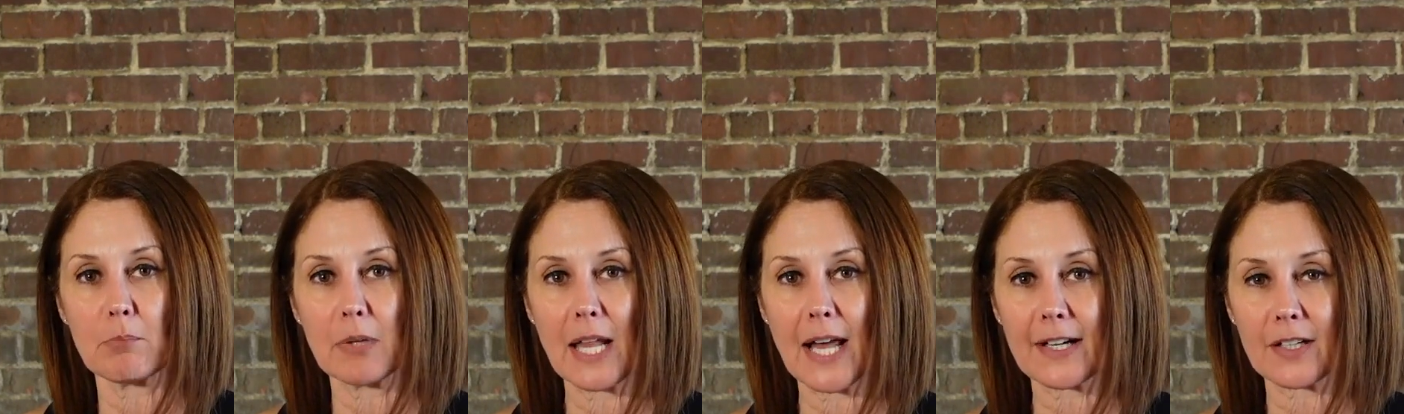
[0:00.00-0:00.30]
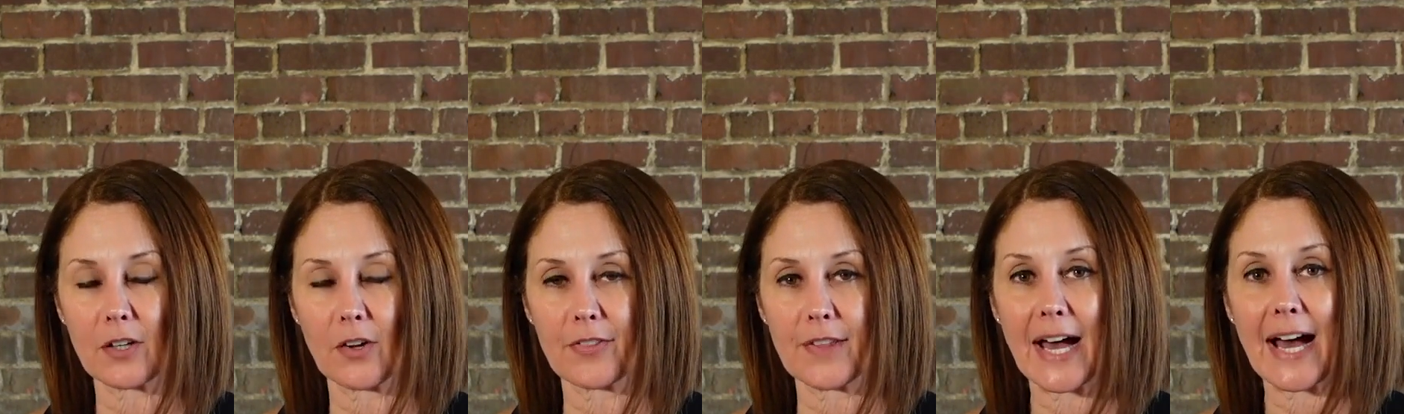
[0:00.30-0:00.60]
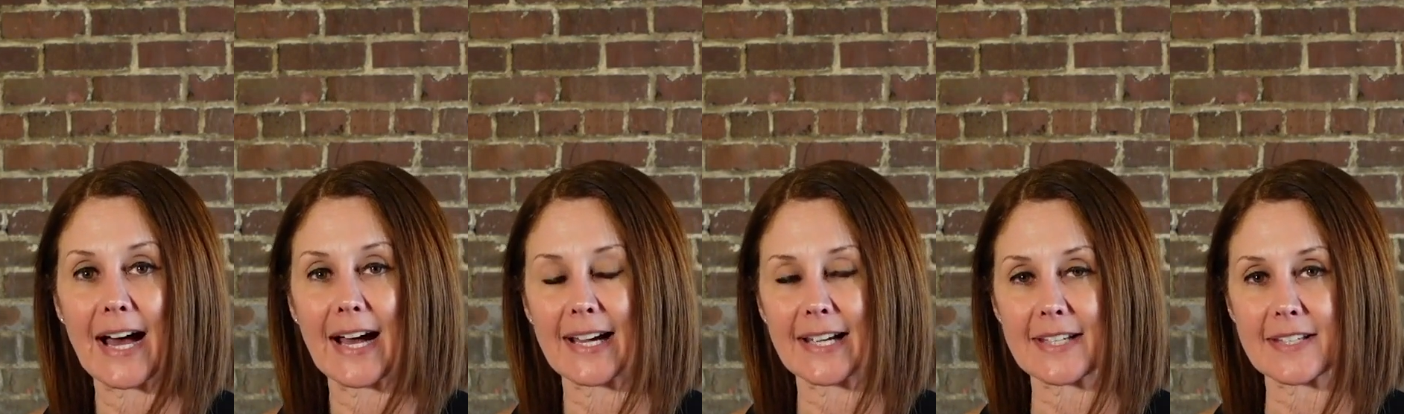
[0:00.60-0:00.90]
block on the
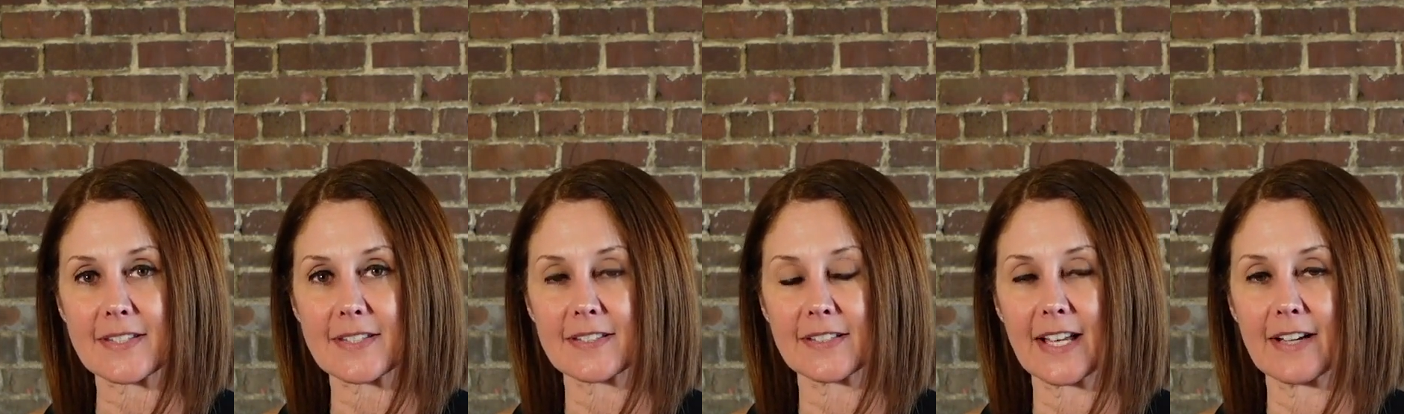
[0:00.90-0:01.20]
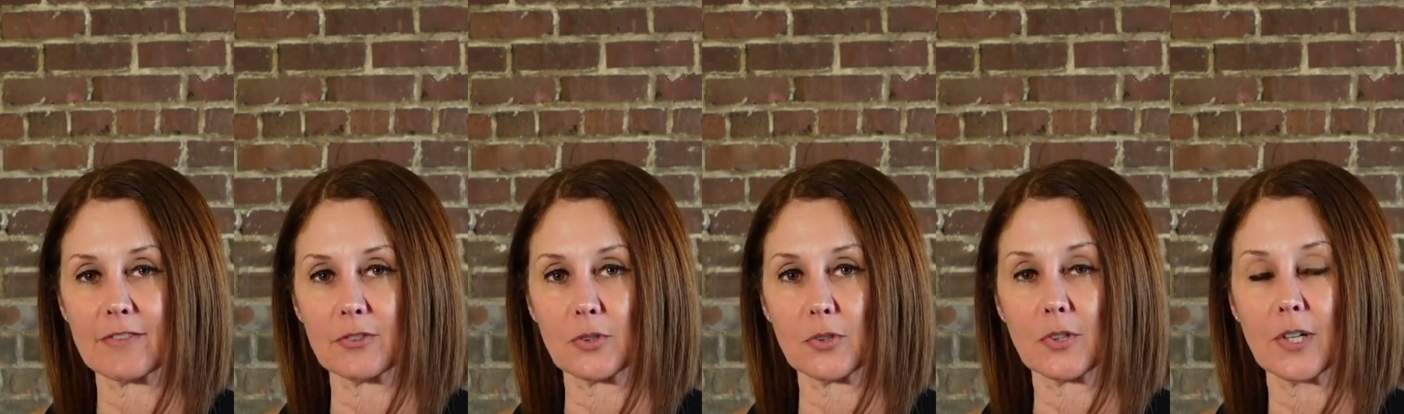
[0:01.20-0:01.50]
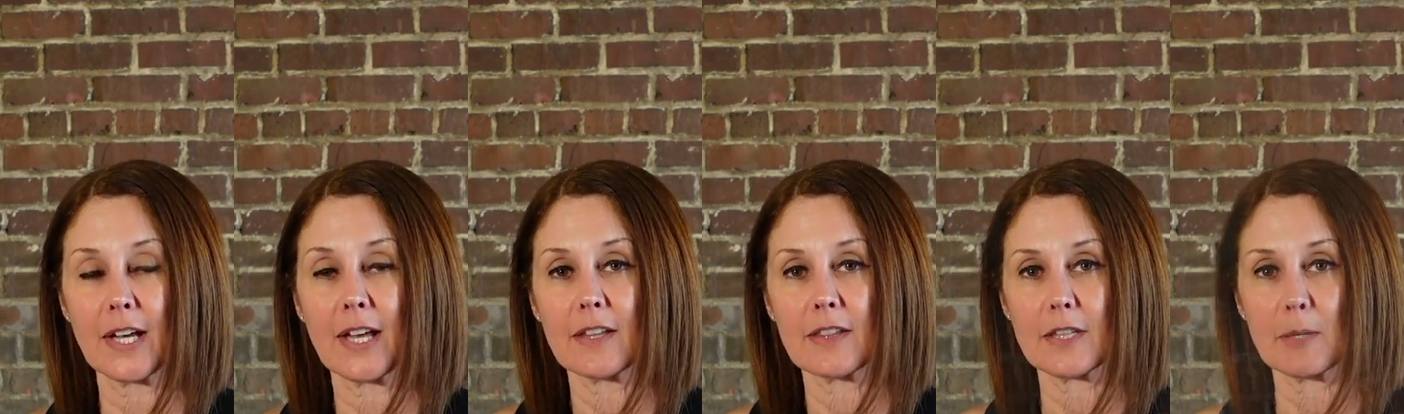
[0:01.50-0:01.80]
highest level.
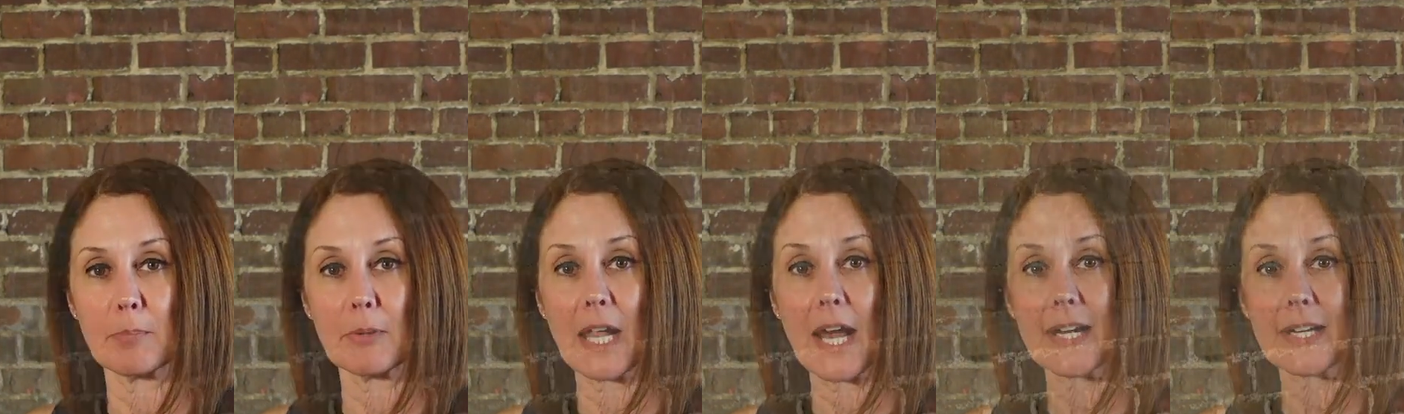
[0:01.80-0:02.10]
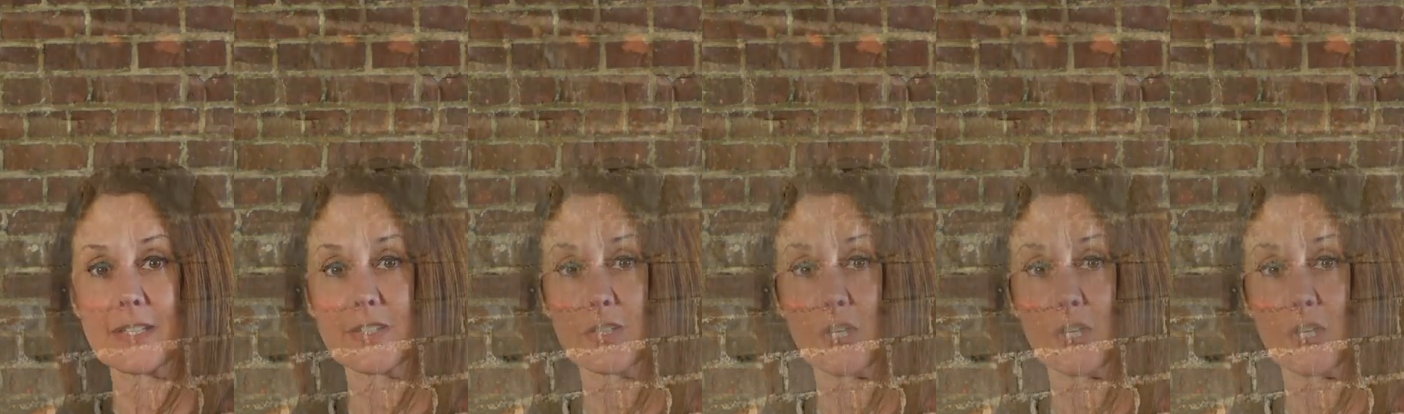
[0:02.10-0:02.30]
The blocks